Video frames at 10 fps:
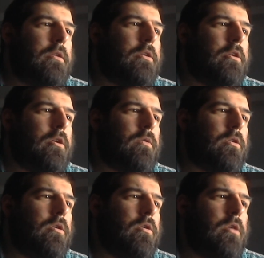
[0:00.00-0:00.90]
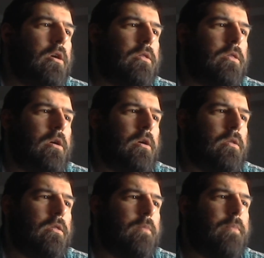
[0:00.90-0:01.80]
You, you, you, the,
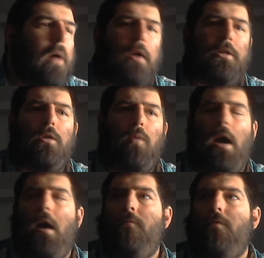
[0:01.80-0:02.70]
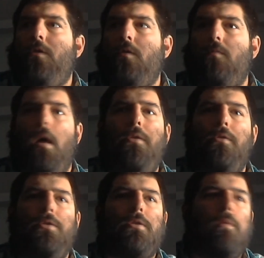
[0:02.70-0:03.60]
the, the bond you have with your
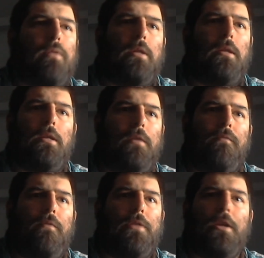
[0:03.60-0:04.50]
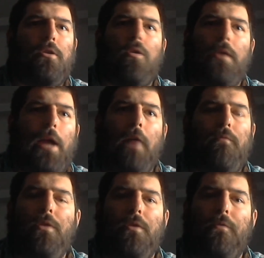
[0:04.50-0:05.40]
mother is completely different than you're going to
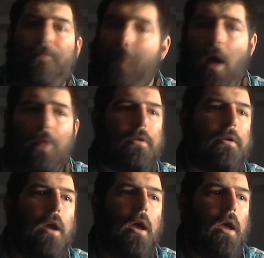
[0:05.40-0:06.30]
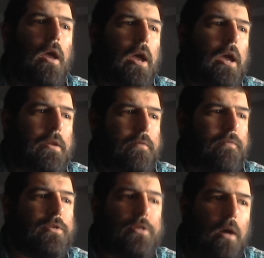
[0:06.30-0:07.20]
have with your father.
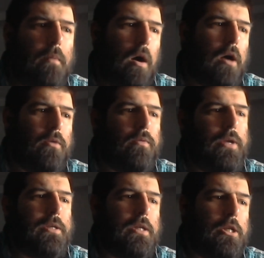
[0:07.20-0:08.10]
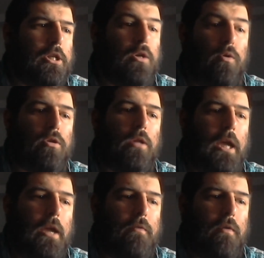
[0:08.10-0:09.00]
And for some odd reason, it's
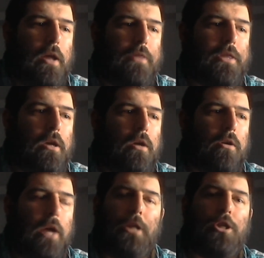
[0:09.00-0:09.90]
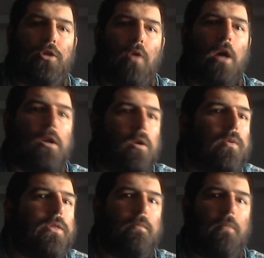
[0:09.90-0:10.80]
usually at the younger age
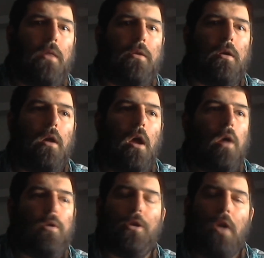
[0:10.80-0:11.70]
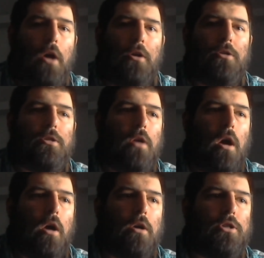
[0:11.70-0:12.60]
stronger with the mother, where
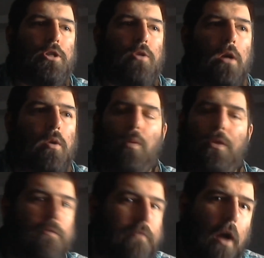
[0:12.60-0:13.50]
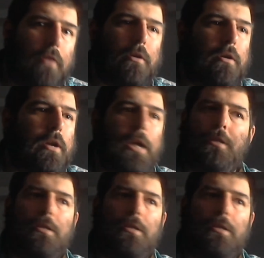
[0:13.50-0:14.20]
daughters are stronger with the father.